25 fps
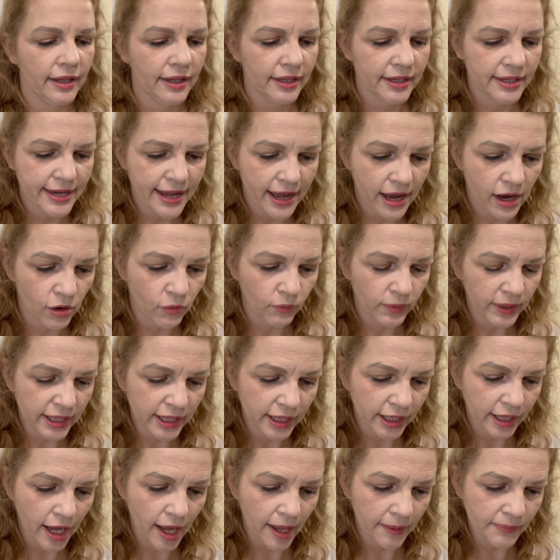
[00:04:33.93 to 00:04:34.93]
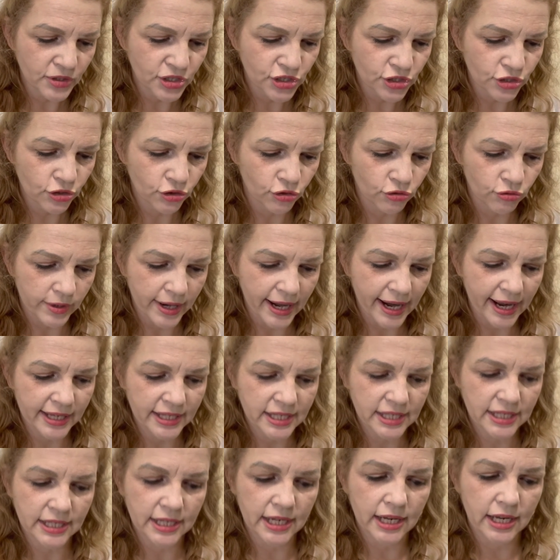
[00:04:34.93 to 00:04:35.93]
now, when it comes to
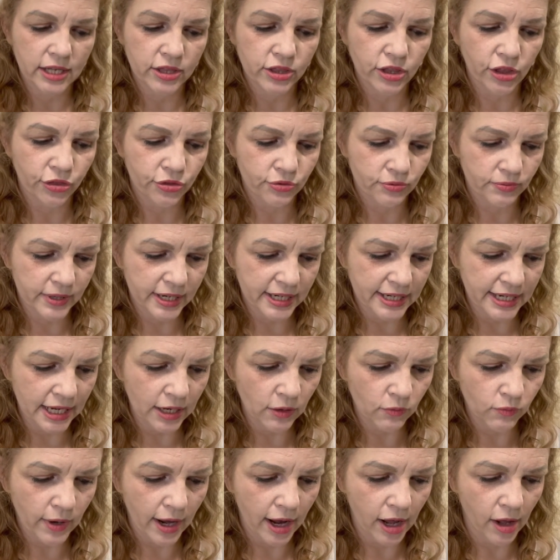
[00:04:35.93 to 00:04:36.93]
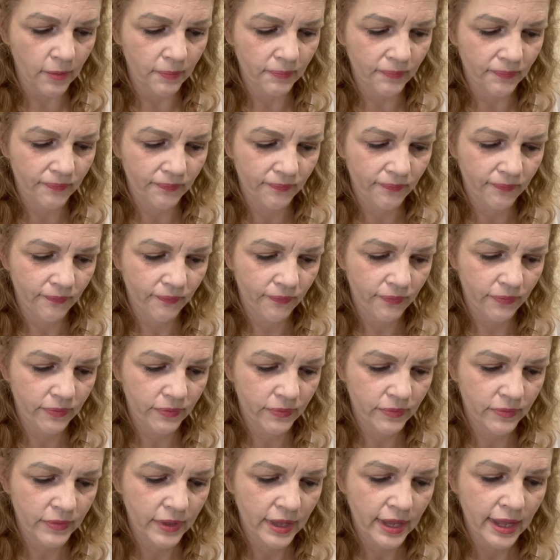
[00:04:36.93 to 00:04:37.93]
grace in the 3D realm,
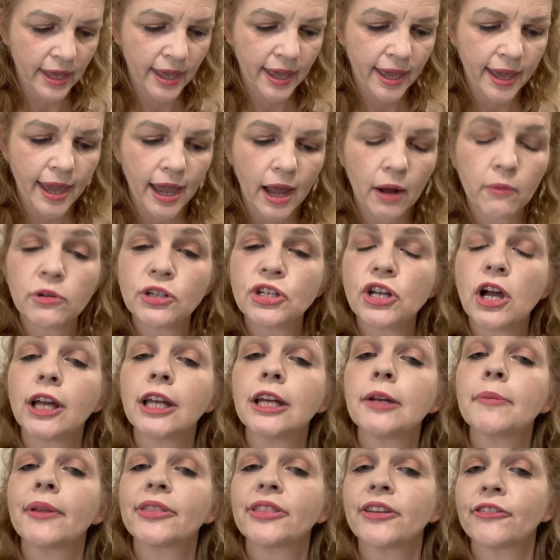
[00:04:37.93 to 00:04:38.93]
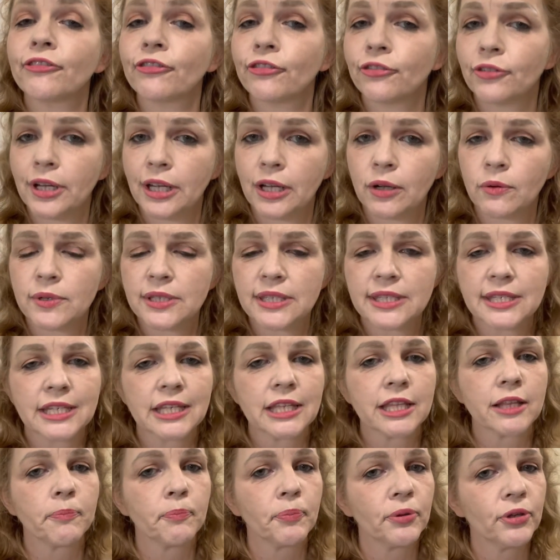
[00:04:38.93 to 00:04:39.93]
and we're talking about the frequency,
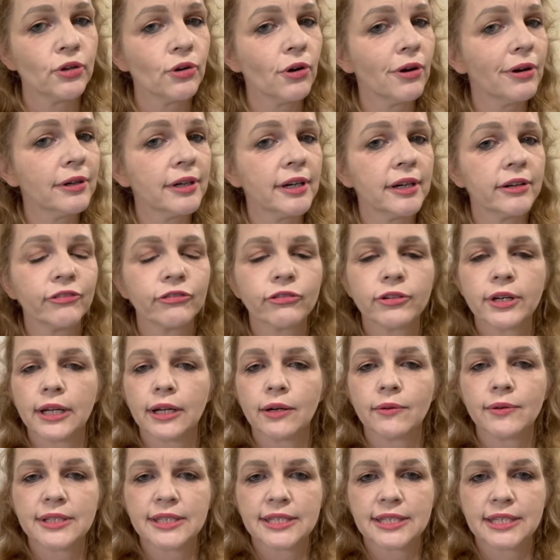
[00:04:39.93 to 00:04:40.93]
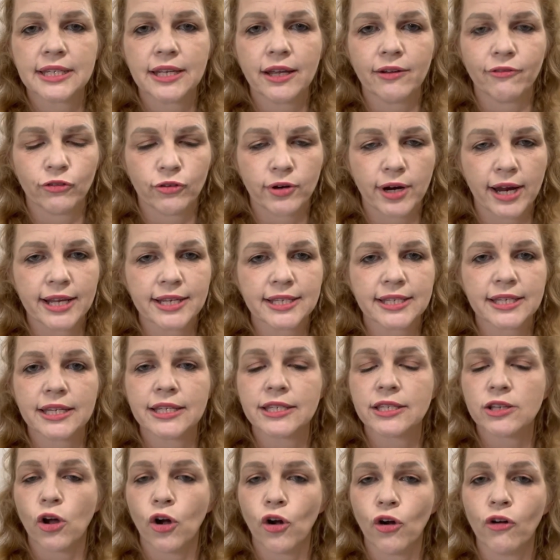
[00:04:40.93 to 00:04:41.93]
the pure frequency of grace
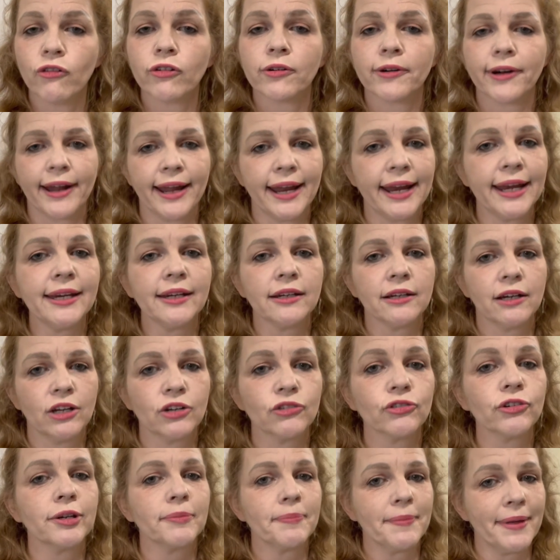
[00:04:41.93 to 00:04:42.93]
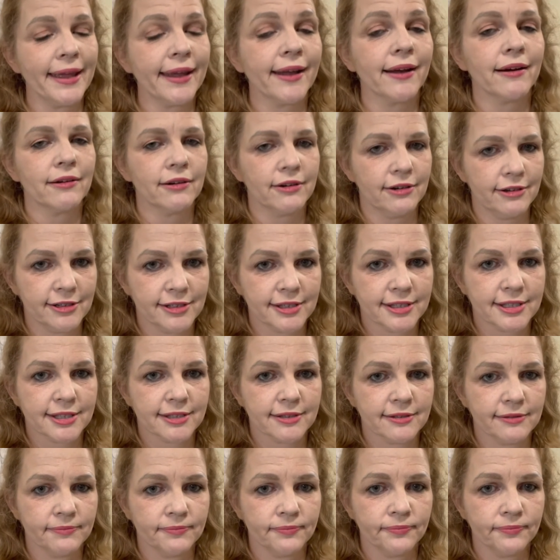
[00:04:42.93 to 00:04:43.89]
is over 800 megahertz.